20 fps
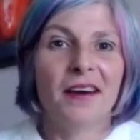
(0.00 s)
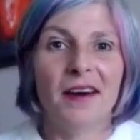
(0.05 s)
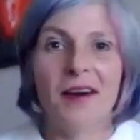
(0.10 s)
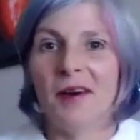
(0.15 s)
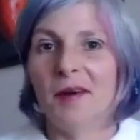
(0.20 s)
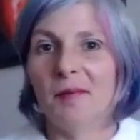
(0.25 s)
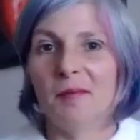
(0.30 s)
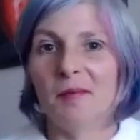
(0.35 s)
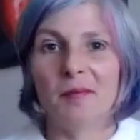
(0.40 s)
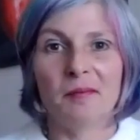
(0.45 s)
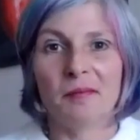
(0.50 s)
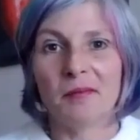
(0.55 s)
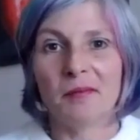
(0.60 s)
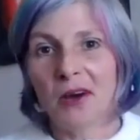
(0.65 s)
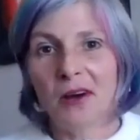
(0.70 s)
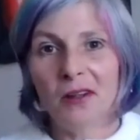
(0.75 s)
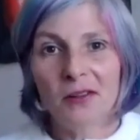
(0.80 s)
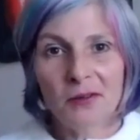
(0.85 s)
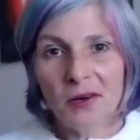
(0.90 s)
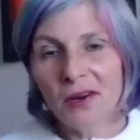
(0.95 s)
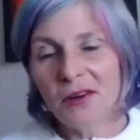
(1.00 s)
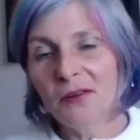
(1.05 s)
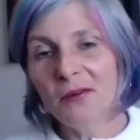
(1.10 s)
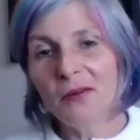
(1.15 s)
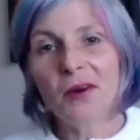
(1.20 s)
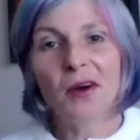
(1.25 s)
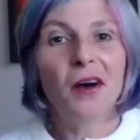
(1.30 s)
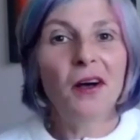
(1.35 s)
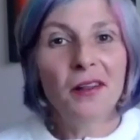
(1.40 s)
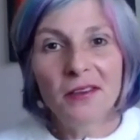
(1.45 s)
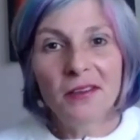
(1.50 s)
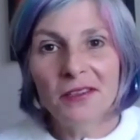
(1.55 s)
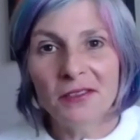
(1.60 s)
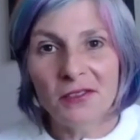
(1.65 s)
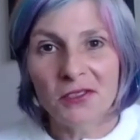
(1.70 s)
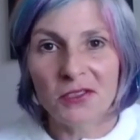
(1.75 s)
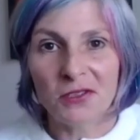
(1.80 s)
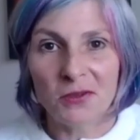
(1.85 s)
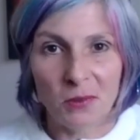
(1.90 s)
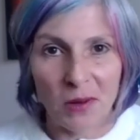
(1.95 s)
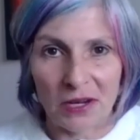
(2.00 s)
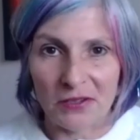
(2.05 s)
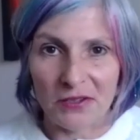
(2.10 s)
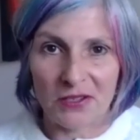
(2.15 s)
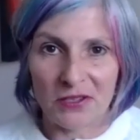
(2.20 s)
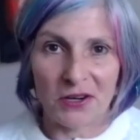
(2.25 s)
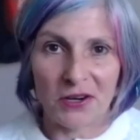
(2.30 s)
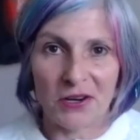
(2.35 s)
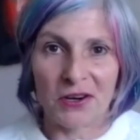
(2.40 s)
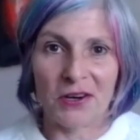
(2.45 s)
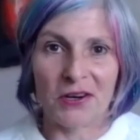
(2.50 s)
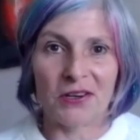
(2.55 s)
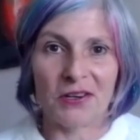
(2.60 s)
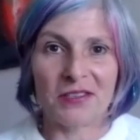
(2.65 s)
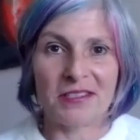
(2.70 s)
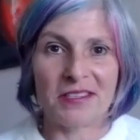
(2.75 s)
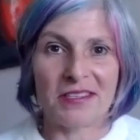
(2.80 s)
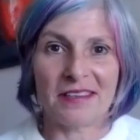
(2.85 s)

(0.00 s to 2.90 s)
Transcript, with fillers: um, colorado college sweatshirt